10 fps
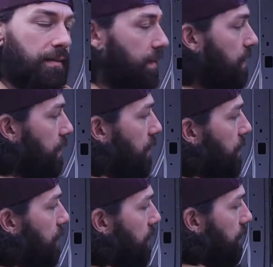The
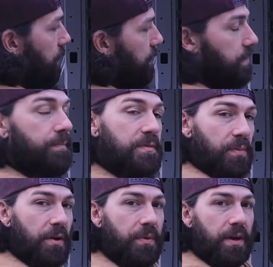
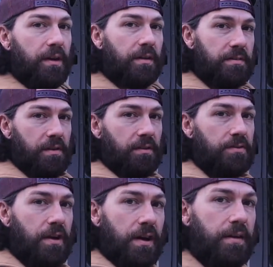spray paint is all
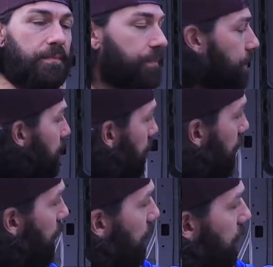dry.
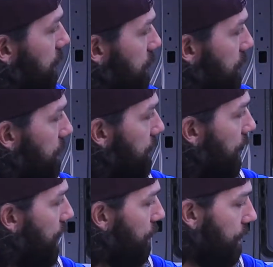It's good to
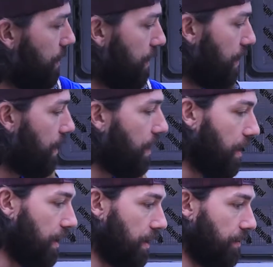go.
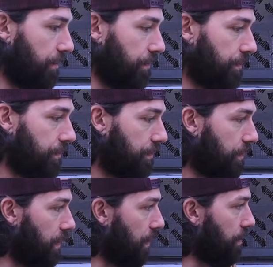
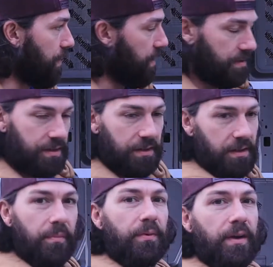All our metal's cleaned
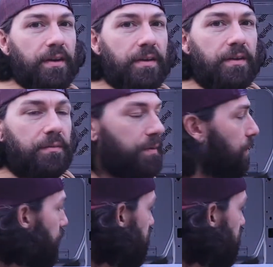up around it. We wiped